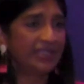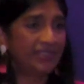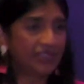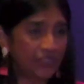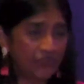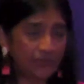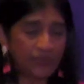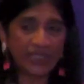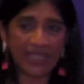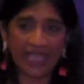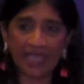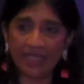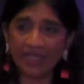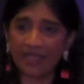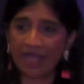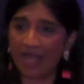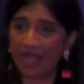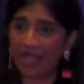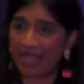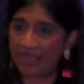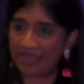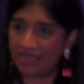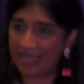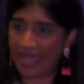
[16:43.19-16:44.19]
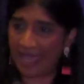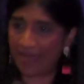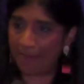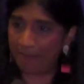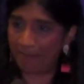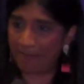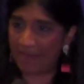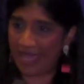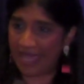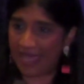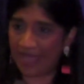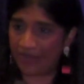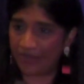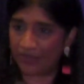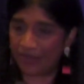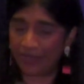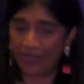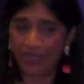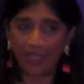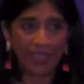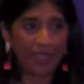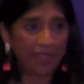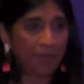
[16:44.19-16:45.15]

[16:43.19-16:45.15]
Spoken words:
to take on that matter,